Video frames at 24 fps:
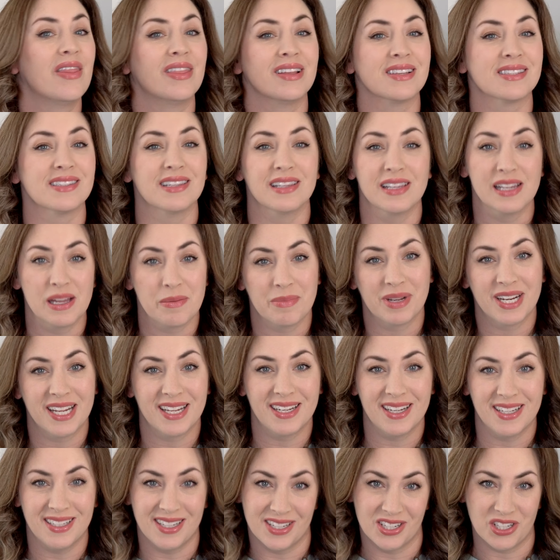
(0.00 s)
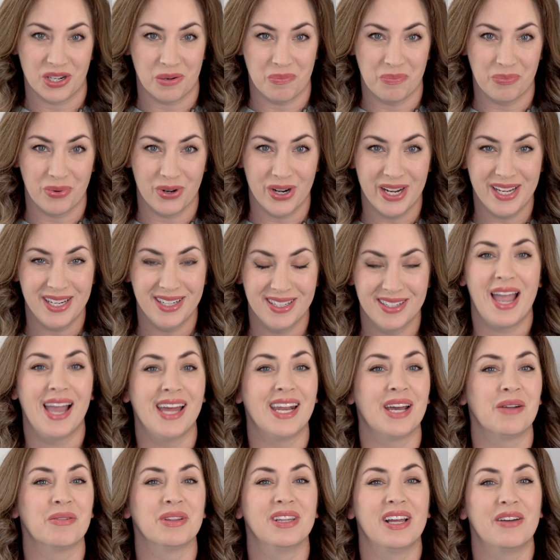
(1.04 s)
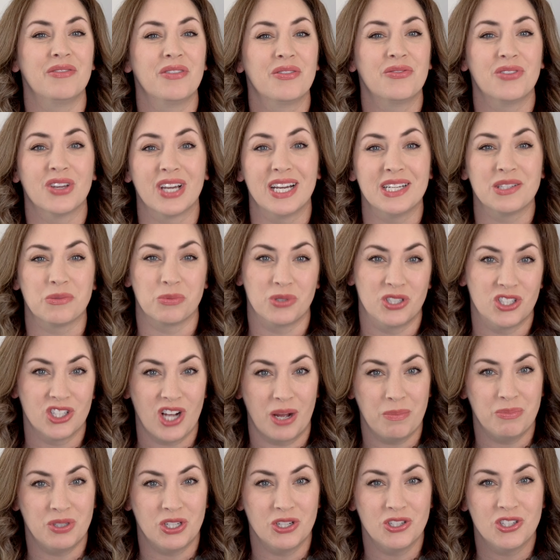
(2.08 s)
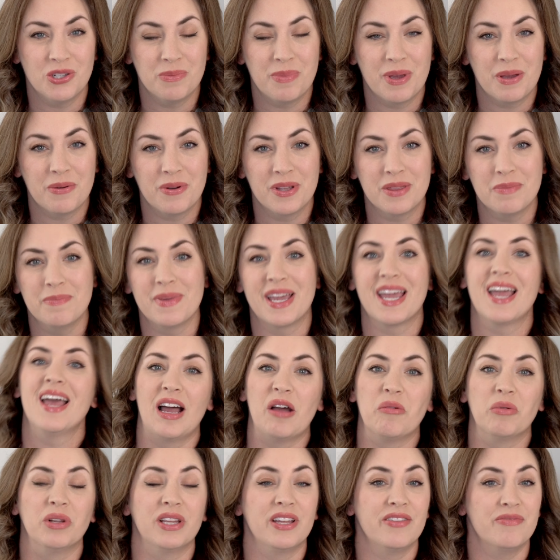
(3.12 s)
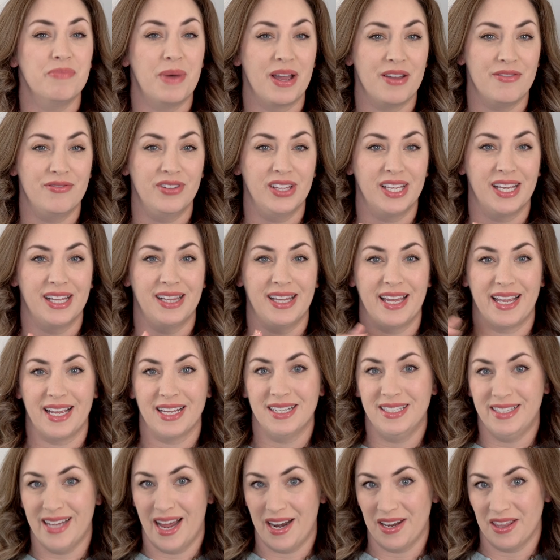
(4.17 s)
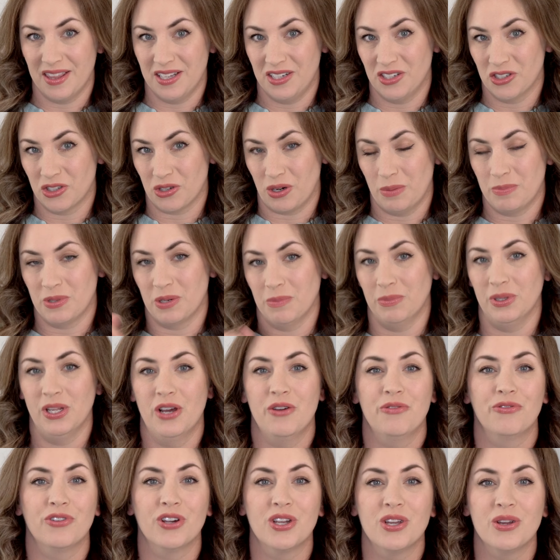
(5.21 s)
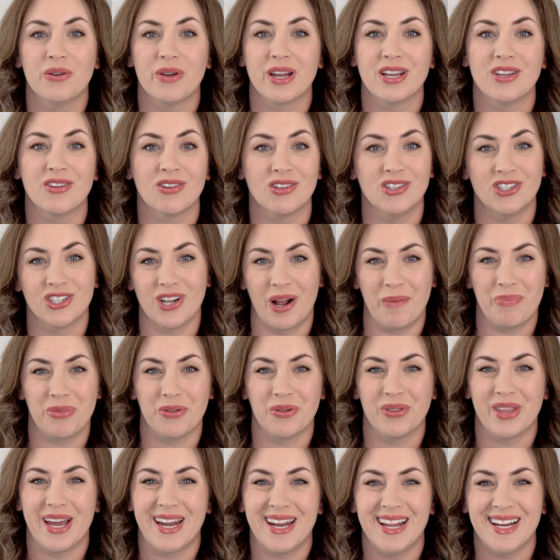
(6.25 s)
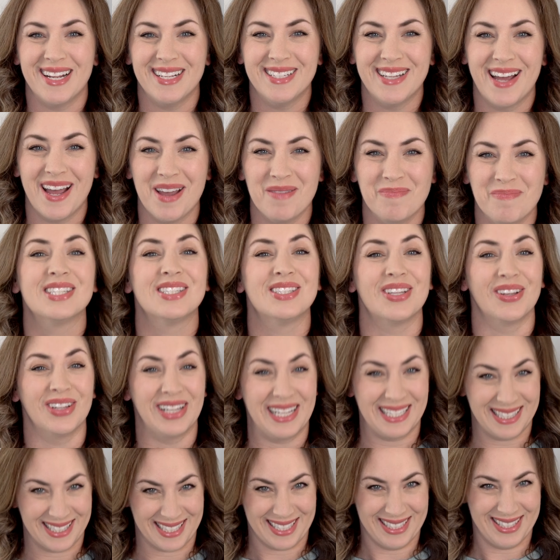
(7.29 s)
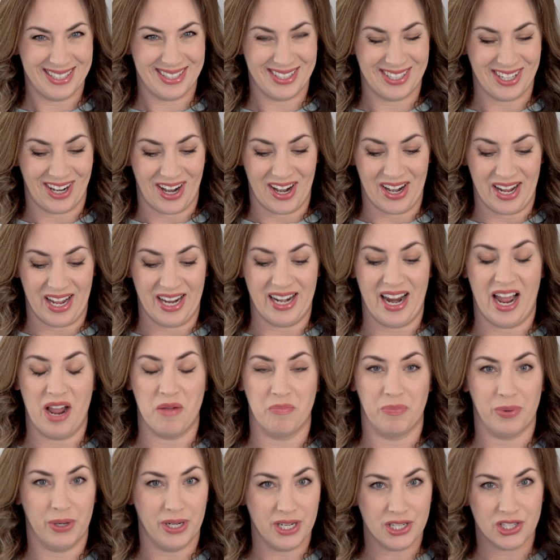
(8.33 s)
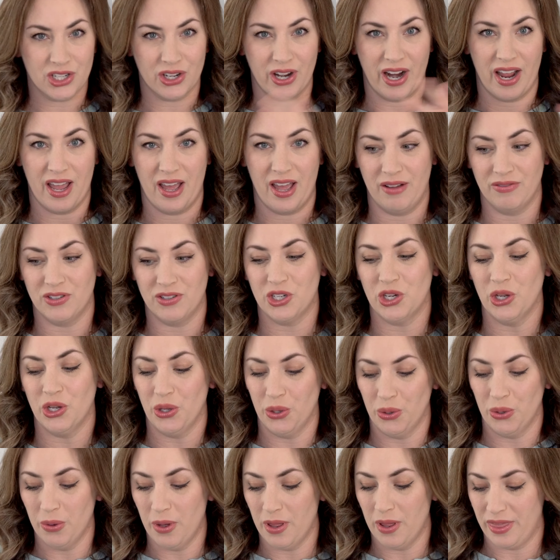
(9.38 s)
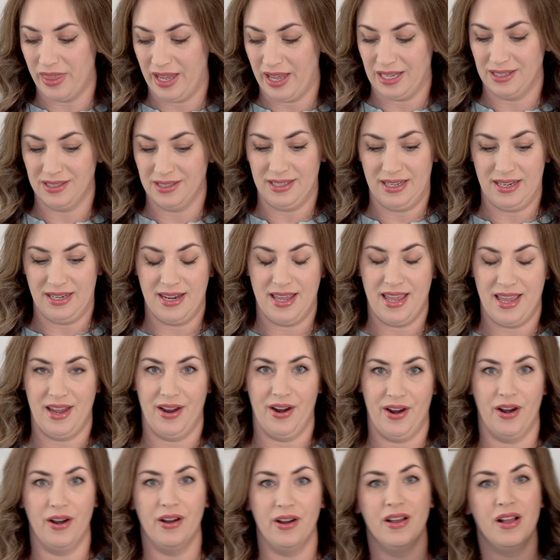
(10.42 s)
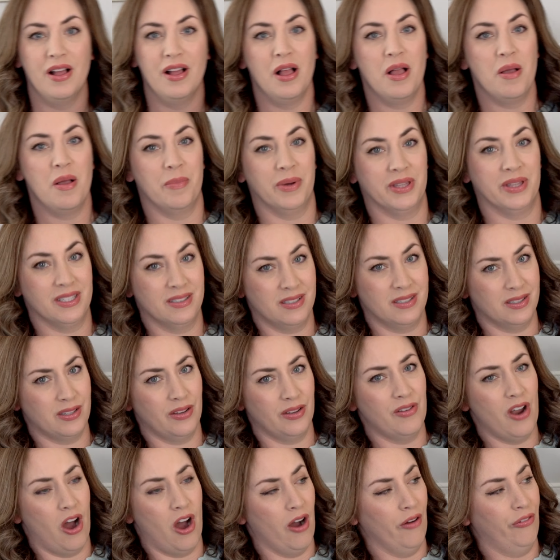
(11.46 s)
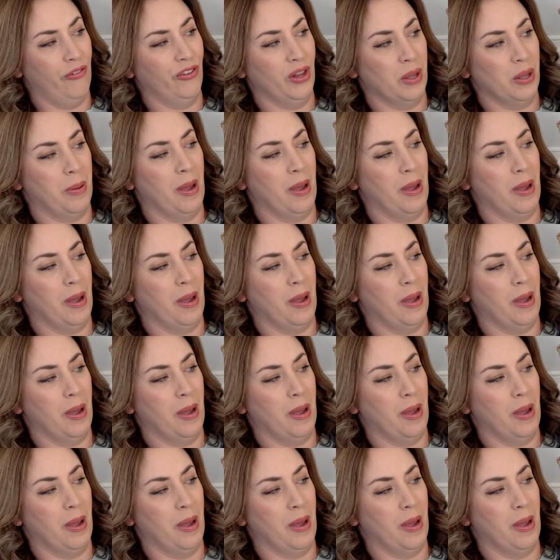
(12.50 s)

this limited edition print. And I would love if you guys would shop JuJuBe with me. I will leave my affiliate link down in the description below for you and you can shop through that anytime. So let's get started. I'm pretty sure I have two things in here, but this is an awfully